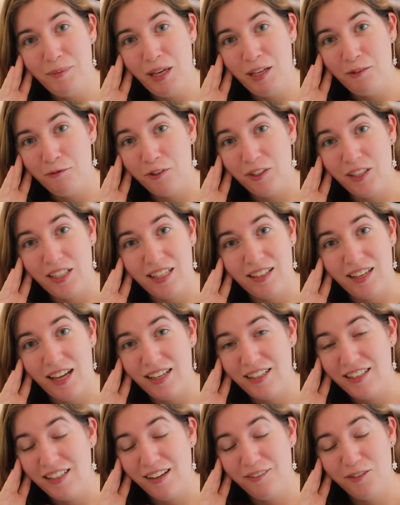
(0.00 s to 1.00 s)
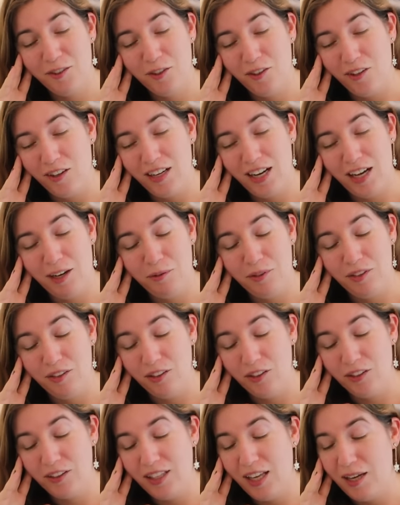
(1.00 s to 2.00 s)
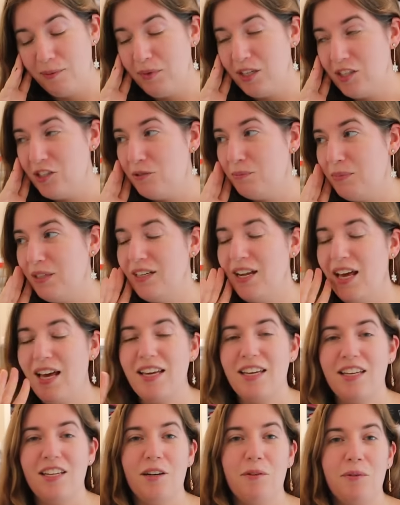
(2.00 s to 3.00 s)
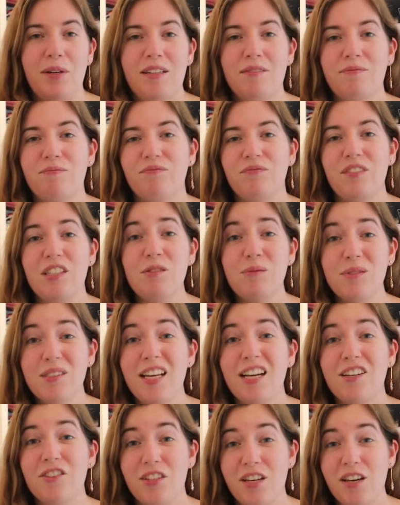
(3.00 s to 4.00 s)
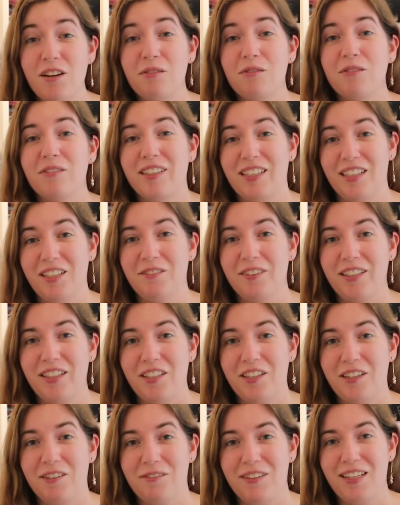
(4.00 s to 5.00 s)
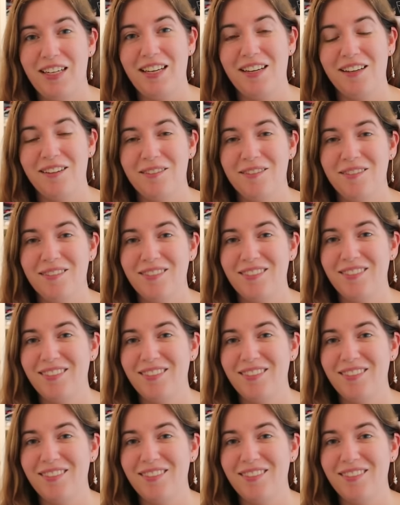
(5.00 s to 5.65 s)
about footy. I'd never thought I would learn that much, but hey, you know what? This was actually a really, really good video,